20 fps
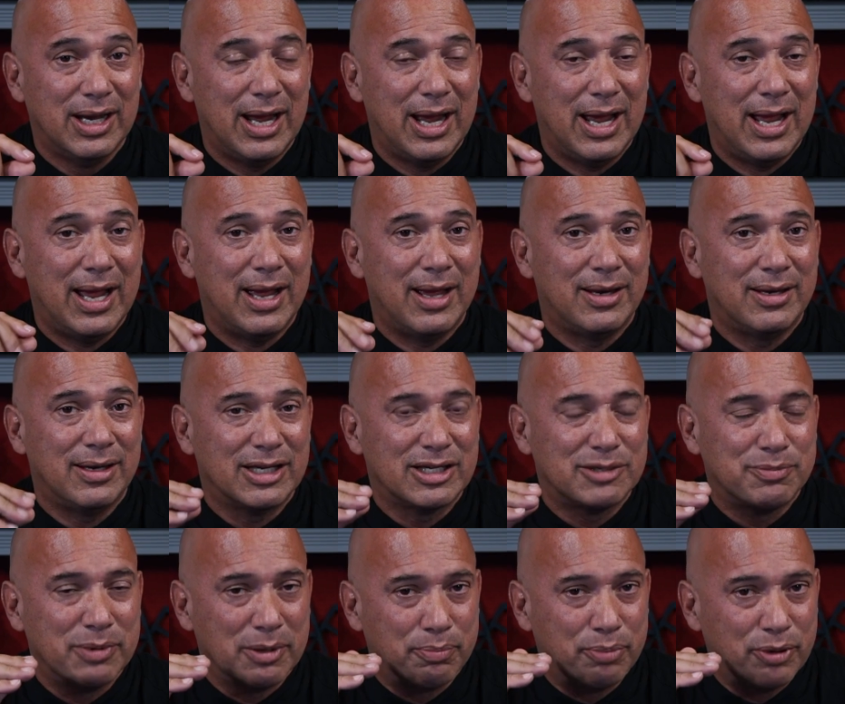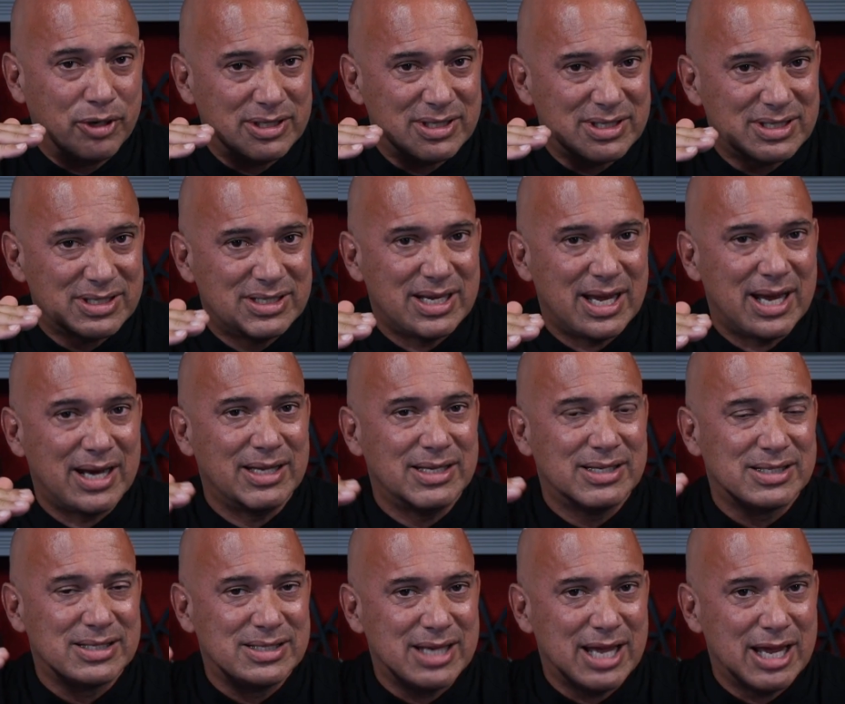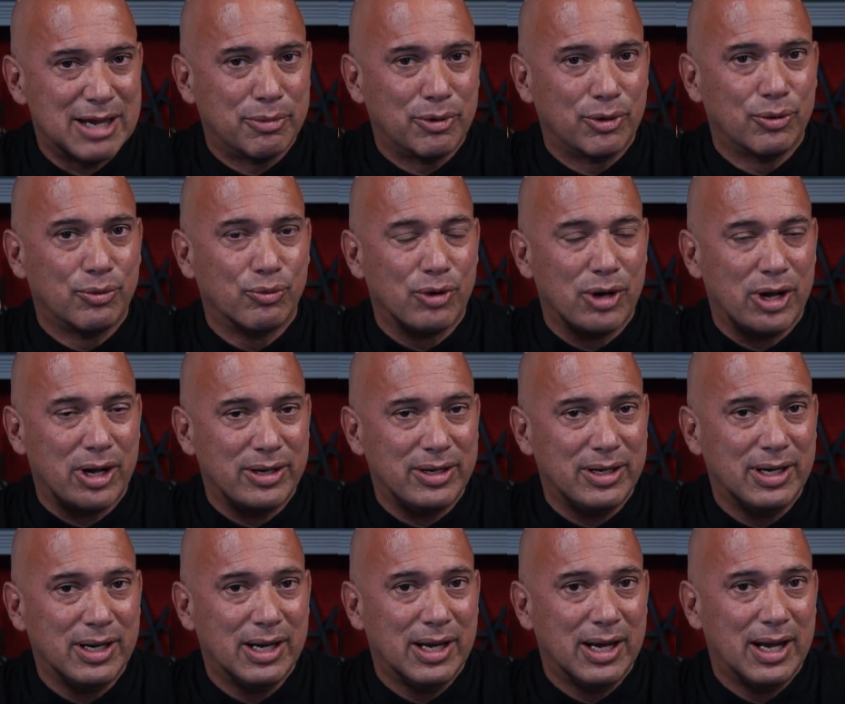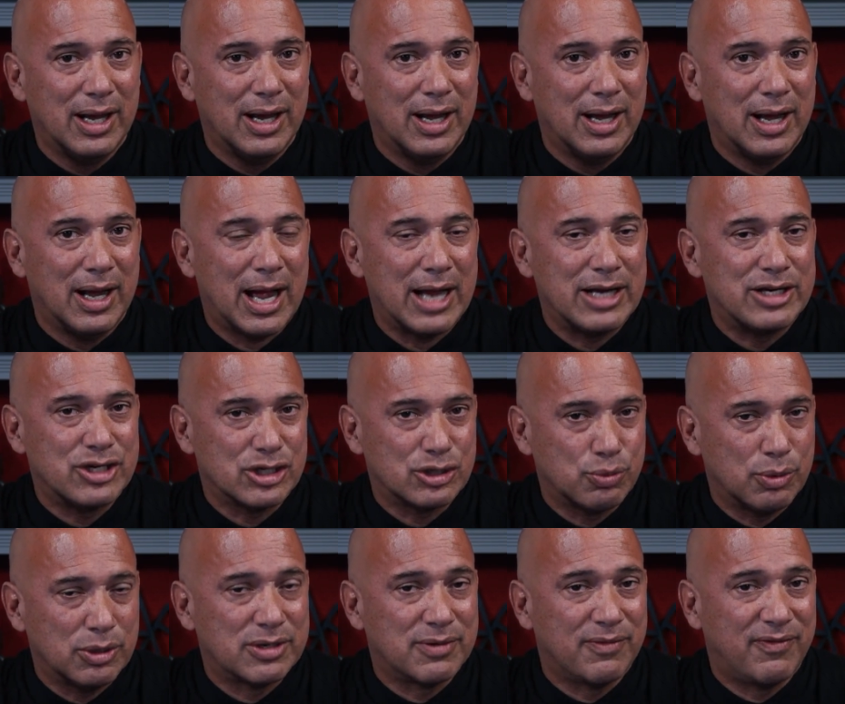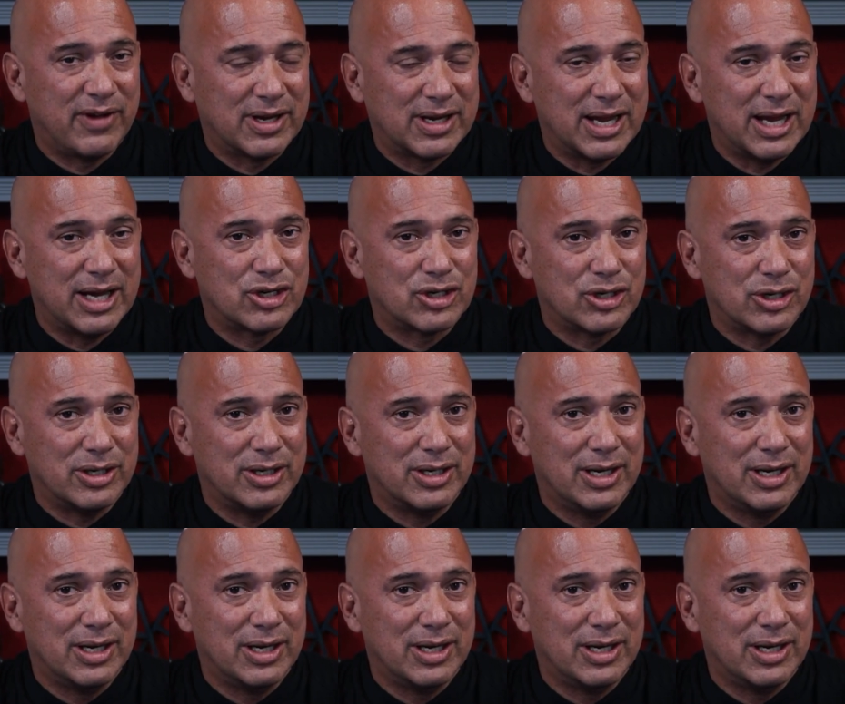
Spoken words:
and it's been a pretty steady, stable run. I just went to vacation,